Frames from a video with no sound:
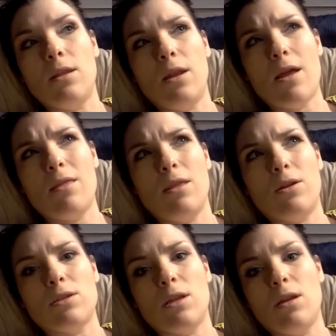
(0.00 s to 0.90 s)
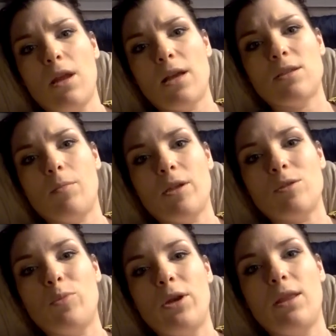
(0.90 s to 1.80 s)
and then I think there's an
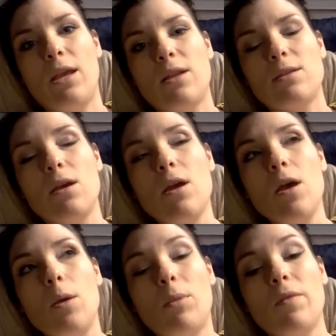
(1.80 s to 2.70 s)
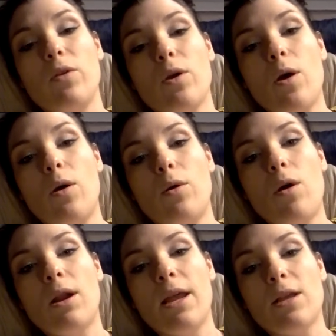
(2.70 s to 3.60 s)
exclamation point at the end. But if you go
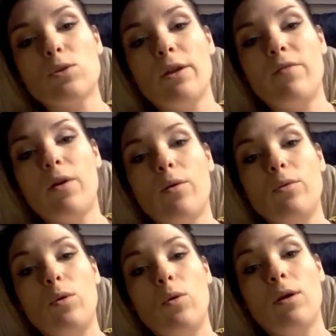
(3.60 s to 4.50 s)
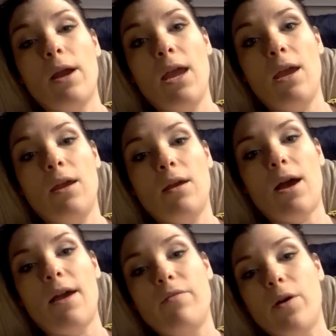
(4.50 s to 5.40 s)
on an Android phone or a
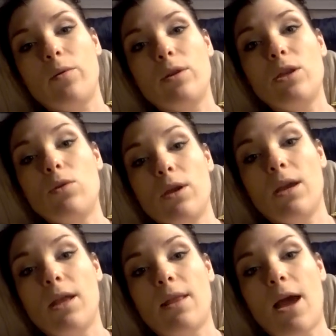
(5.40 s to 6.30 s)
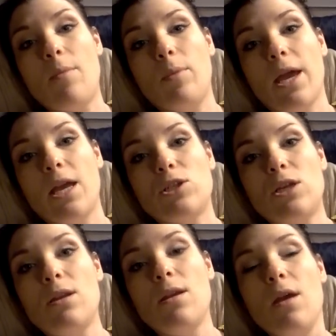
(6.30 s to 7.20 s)
iPhone, you can get the
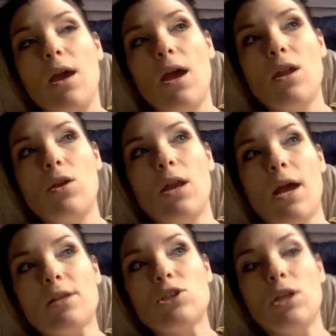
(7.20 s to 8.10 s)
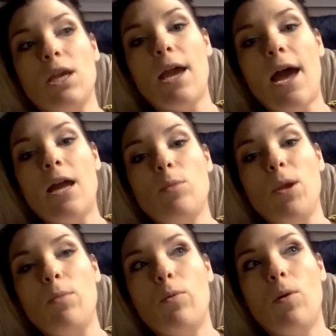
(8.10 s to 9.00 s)
application, and you can actually add
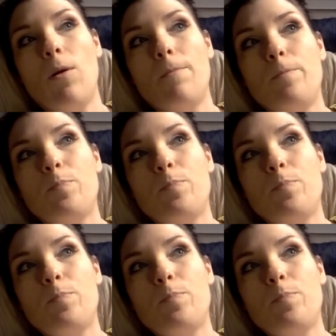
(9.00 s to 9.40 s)
people,